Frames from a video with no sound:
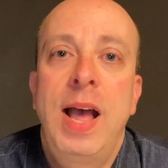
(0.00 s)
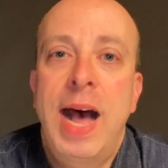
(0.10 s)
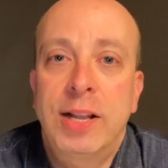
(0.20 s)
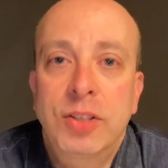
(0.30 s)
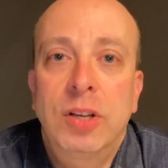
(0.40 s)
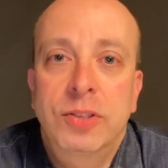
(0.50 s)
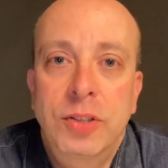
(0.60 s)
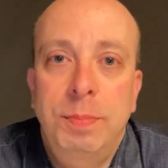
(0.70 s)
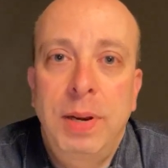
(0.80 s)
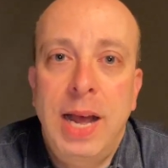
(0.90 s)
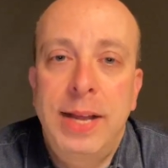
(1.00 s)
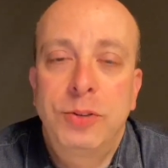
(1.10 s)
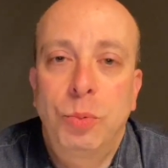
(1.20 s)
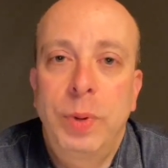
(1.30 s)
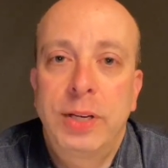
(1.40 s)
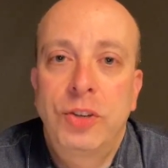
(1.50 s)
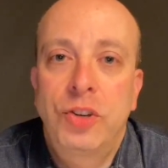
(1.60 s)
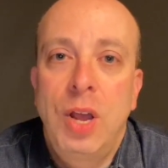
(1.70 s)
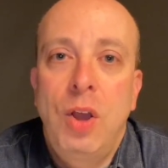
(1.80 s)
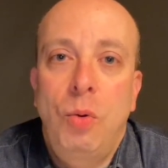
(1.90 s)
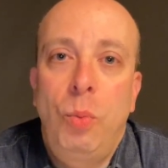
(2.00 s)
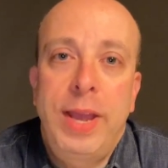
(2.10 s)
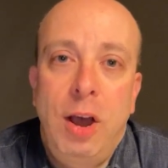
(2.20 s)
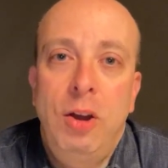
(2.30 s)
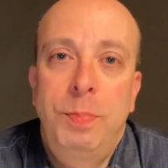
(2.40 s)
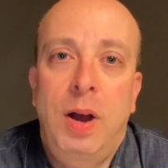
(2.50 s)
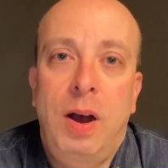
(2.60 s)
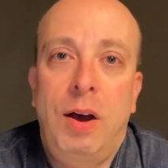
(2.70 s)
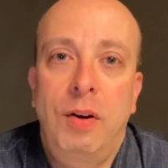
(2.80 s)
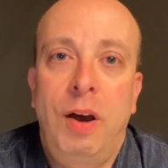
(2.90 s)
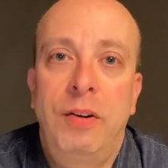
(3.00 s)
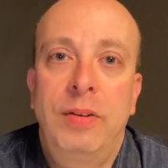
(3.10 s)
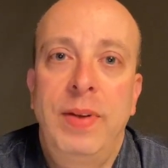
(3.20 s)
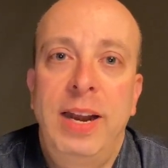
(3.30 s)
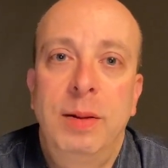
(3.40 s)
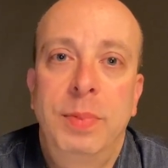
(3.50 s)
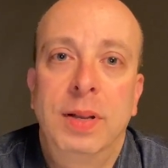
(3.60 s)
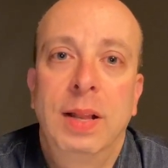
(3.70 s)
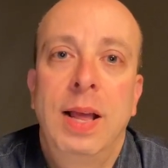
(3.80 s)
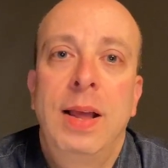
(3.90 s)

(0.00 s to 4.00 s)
household supplies which we hope are available,